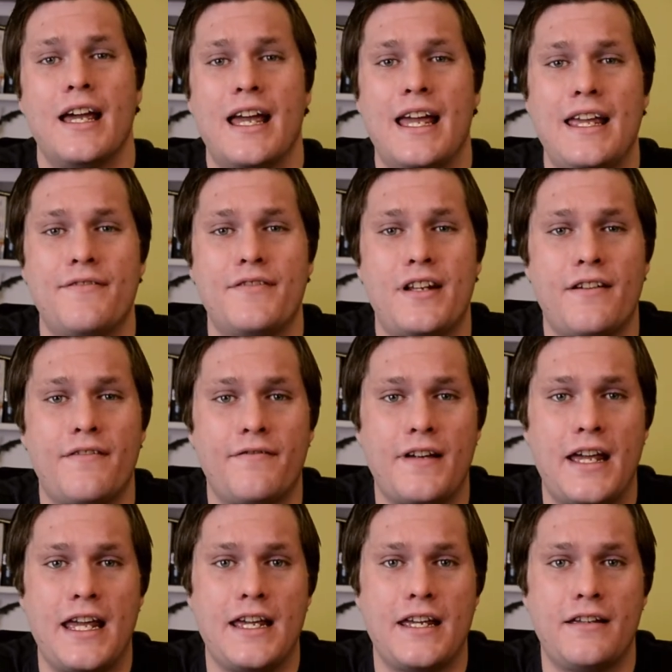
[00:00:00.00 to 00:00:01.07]
even if
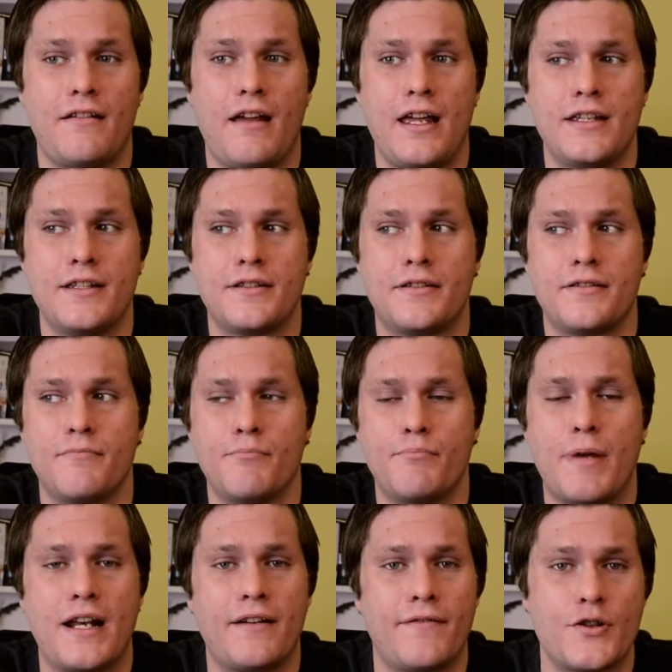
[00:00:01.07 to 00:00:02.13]
it is
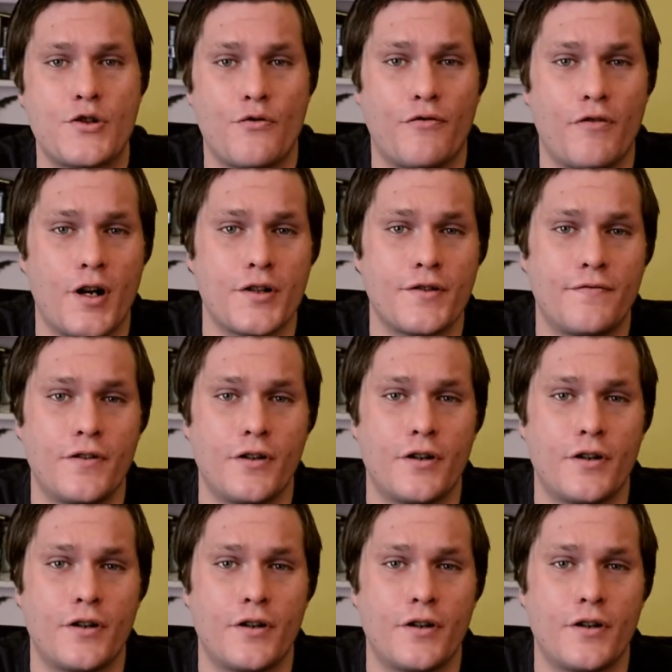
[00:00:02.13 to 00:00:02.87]
beneficial for us for